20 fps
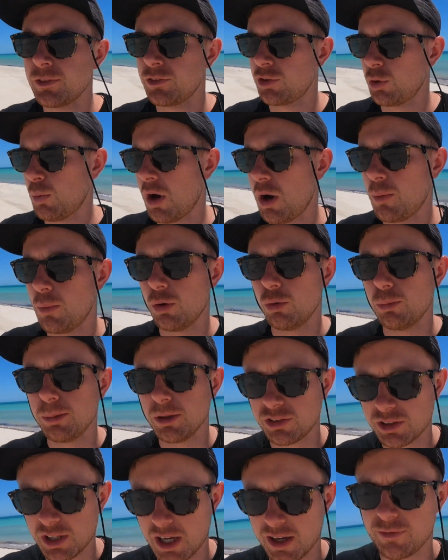to where we'll
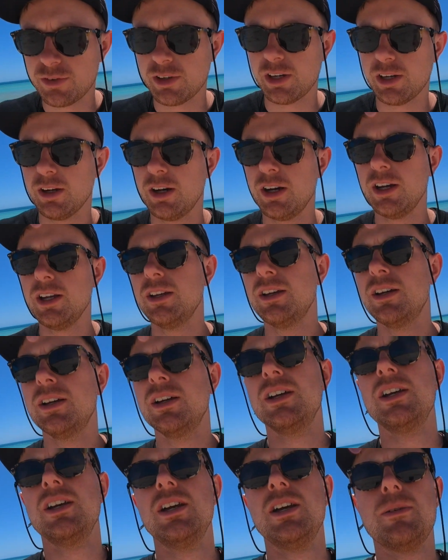be staying for the night.
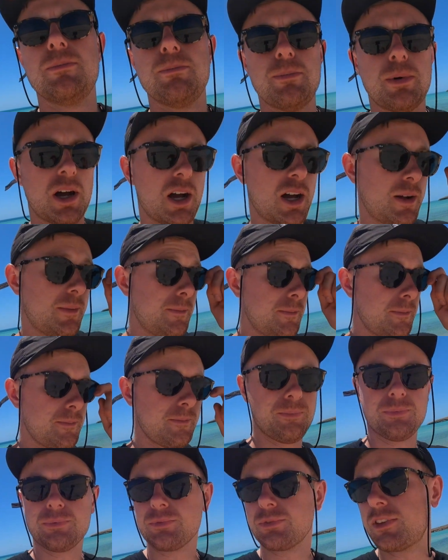But
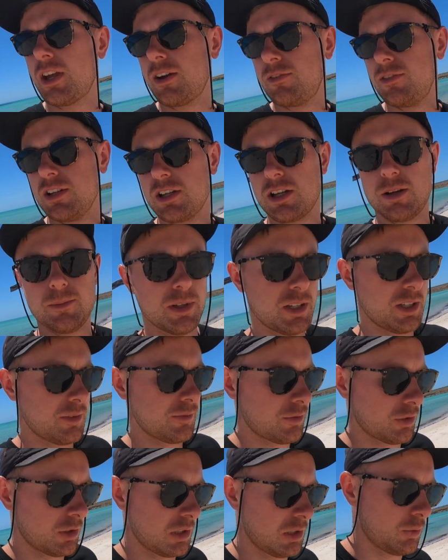definitely come in
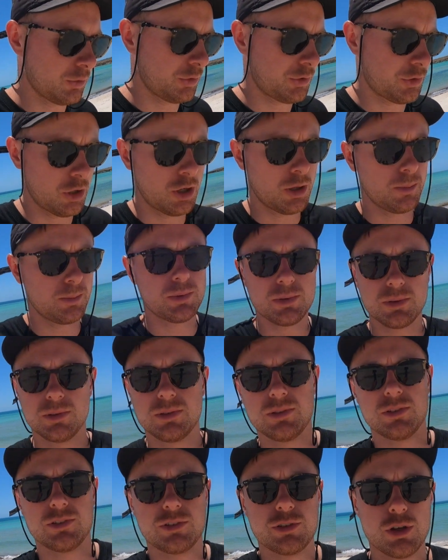for a little stop.
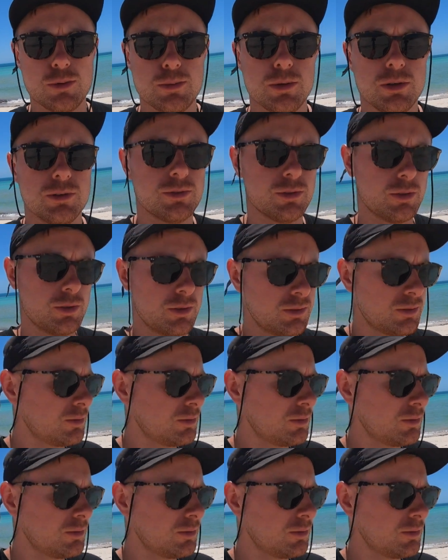It's so beautiful.